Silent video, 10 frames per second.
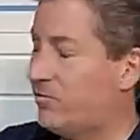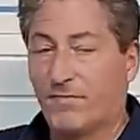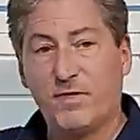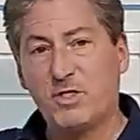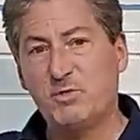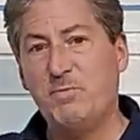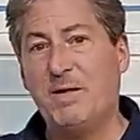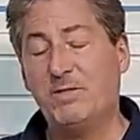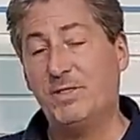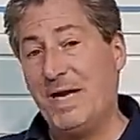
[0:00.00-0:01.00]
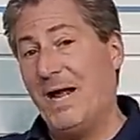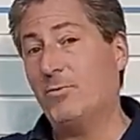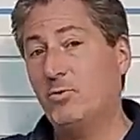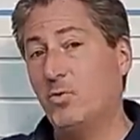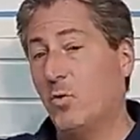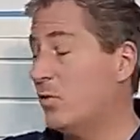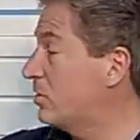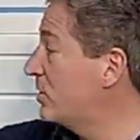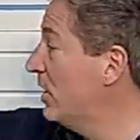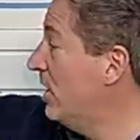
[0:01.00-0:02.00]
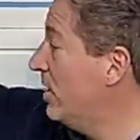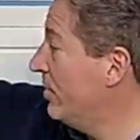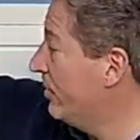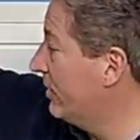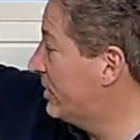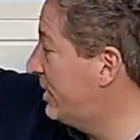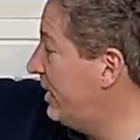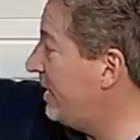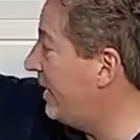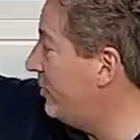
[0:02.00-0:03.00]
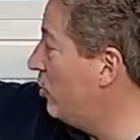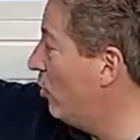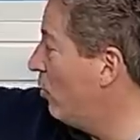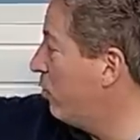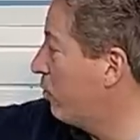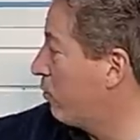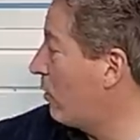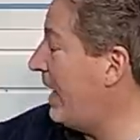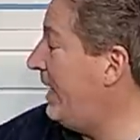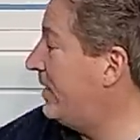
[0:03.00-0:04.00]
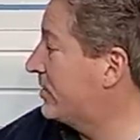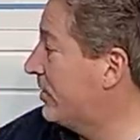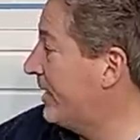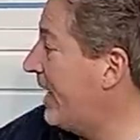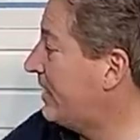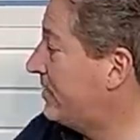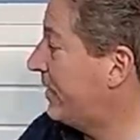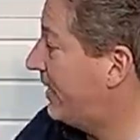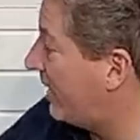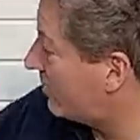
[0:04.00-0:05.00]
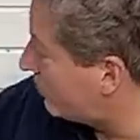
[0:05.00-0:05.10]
If this is mounted outdoors, you could see that no rain is going to get to the connector.